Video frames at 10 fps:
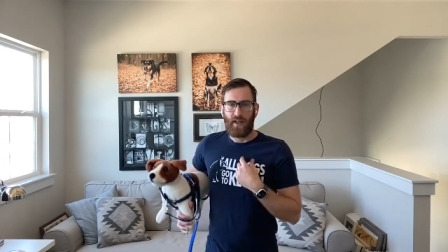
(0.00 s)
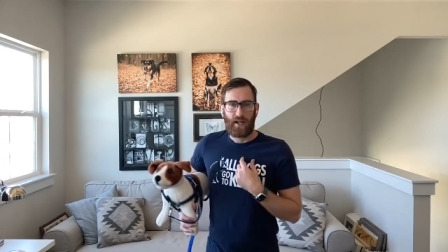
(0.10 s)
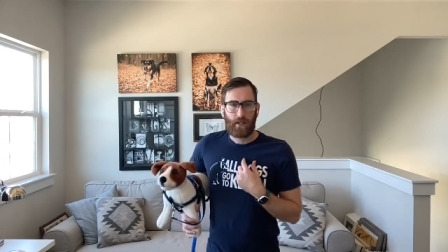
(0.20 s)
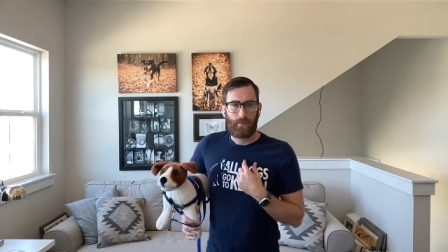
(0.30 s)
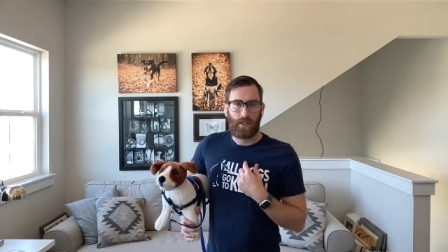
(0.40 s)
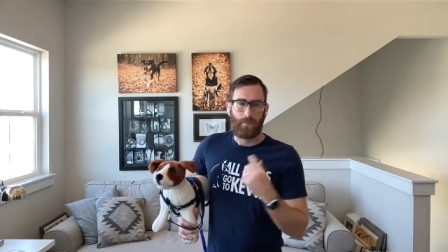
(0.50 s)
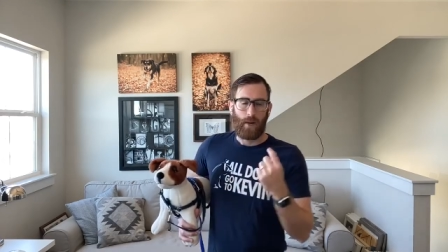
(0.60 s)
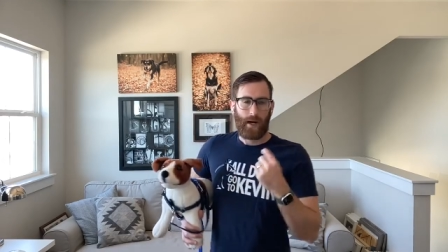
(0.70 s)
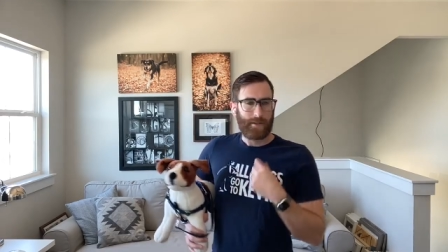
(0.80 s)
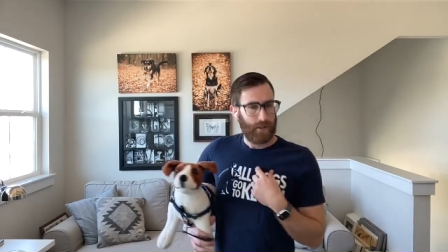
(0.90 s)
That could be
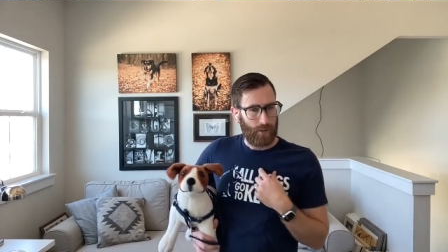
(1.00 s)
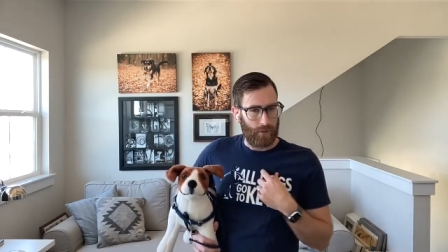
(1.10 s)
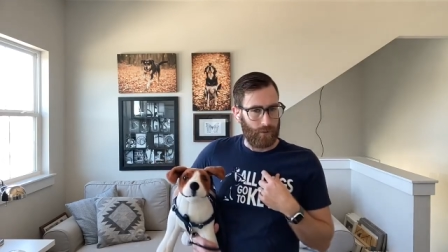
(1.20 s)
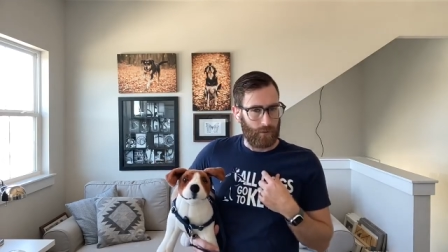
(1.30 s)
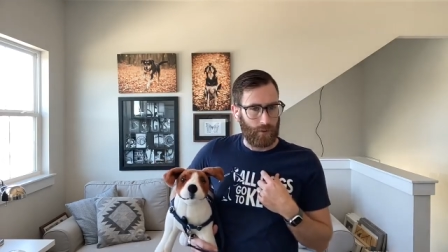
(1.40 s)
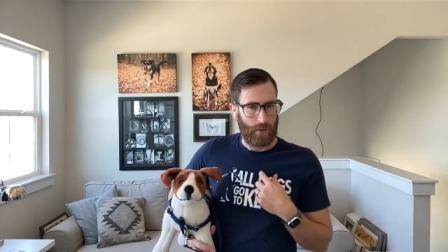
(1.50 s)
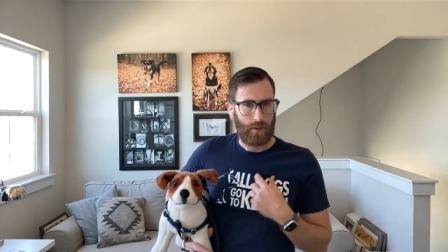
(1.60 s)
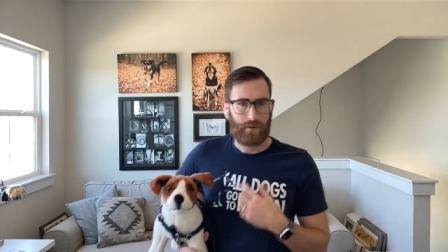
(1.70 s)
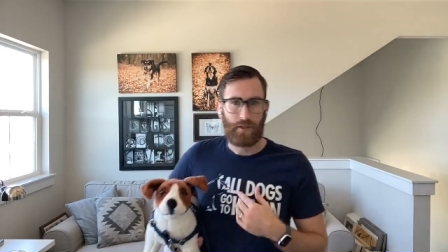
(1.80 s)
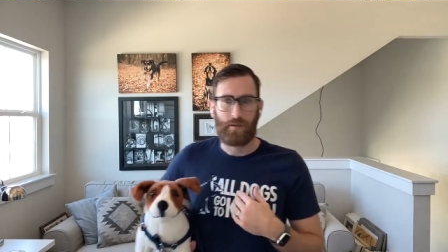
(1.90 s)
my cue
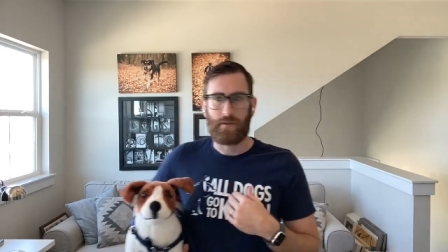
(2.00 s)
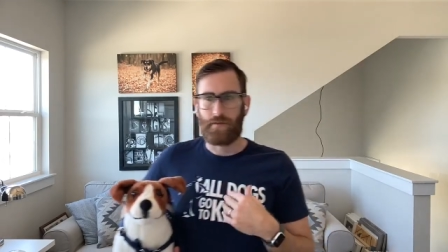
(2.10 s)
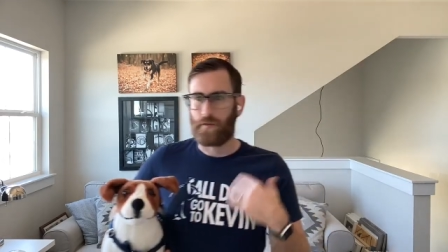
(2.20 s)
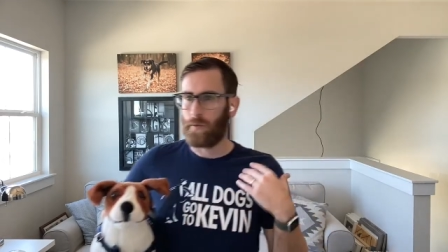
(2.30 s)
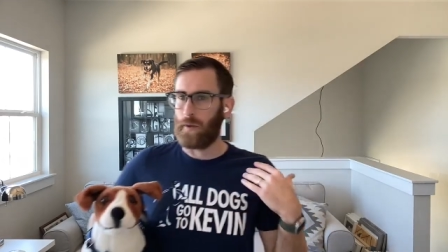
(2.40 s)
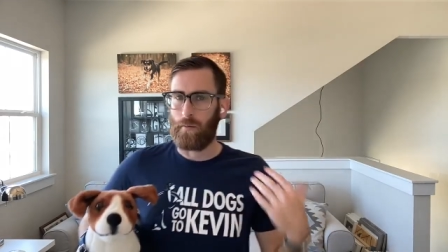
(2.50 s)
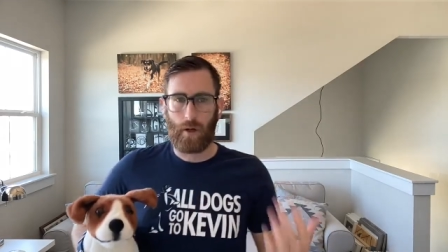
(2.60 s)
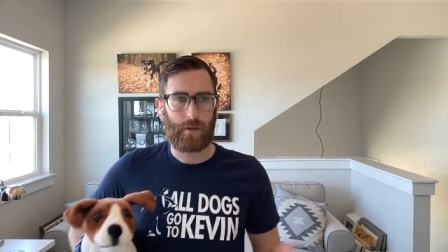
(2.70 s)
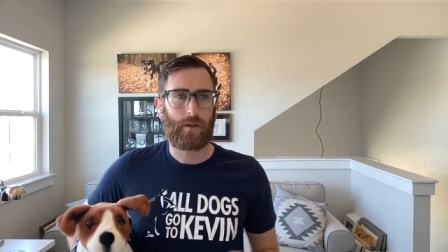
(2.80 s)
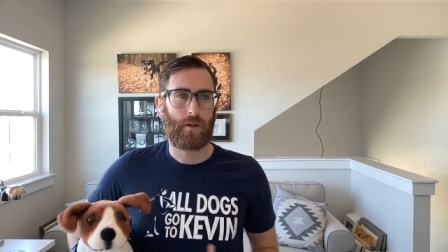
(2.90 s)
to use a verbal
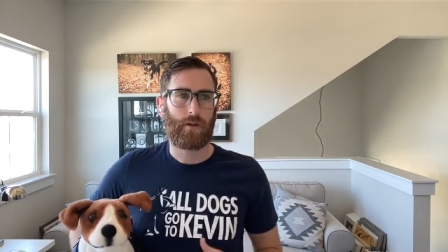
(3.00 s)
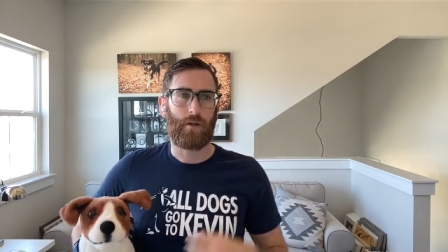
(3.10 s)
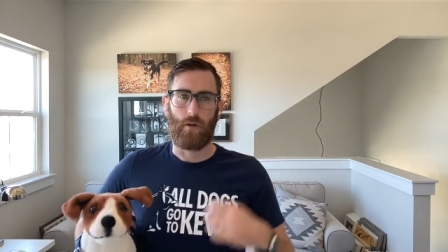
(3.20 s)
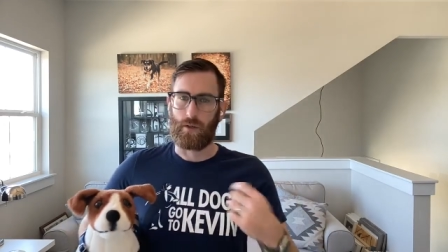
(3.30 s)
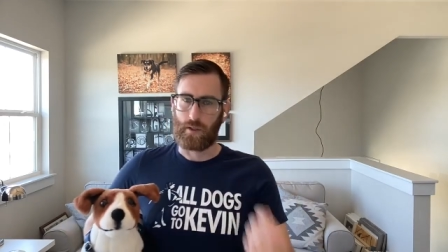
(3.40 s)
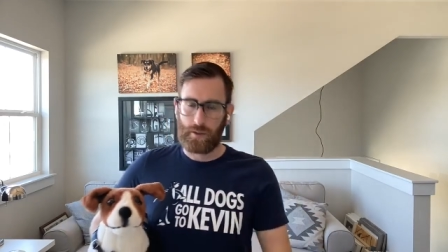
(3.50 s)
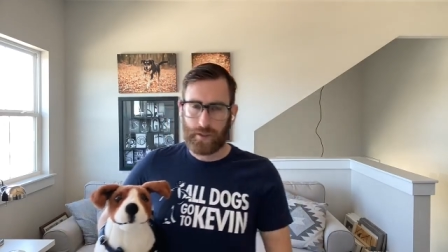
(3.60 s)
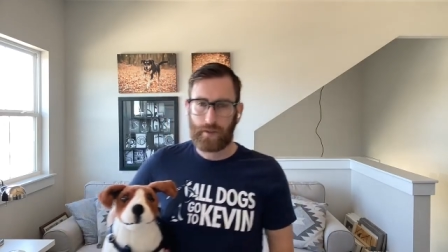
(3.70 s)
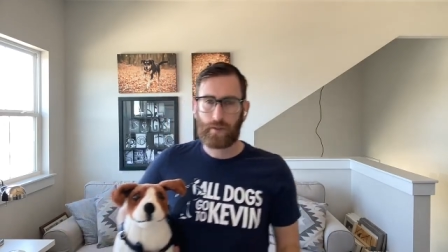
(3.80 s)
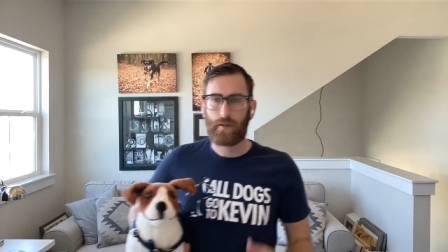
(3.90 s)
marker or a
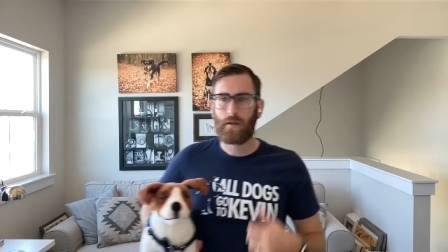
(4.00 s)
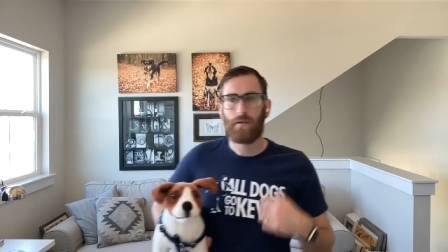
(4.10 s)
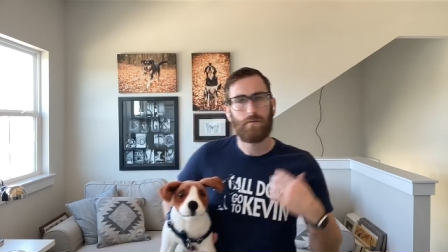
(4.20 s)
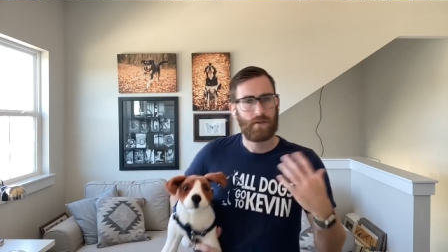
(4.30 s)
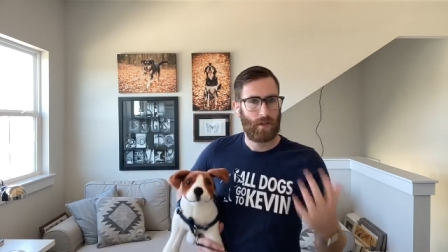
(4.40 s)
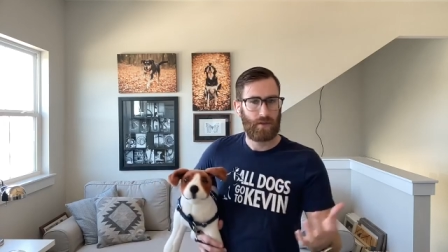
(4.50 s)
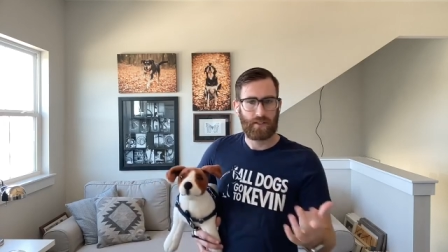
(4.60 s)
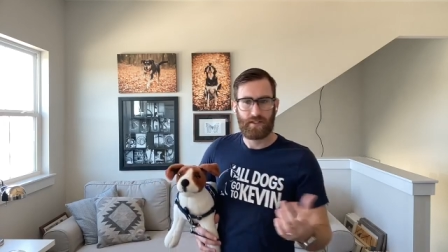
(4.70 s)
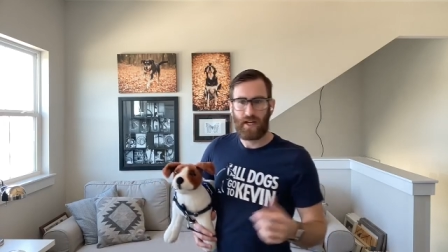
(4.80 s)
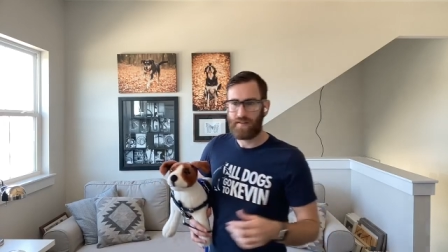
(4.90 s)
clicker,
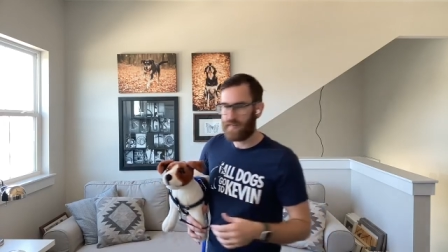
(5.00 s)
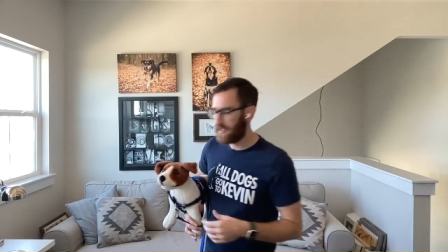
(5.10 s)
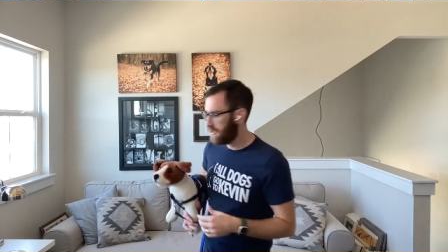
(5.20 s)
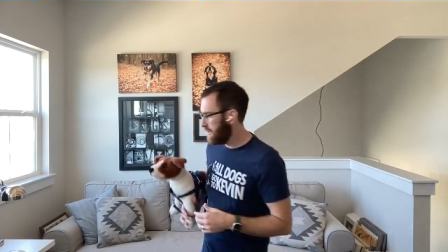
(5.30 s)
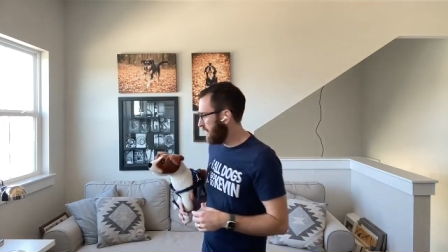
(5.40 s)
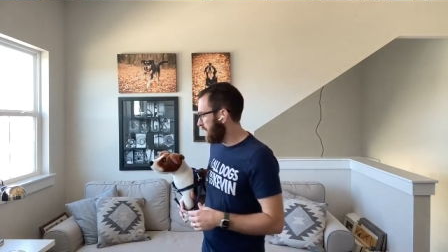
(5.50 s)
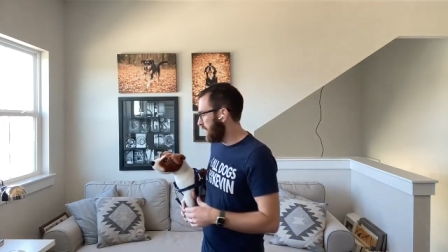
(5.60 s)
something to that effect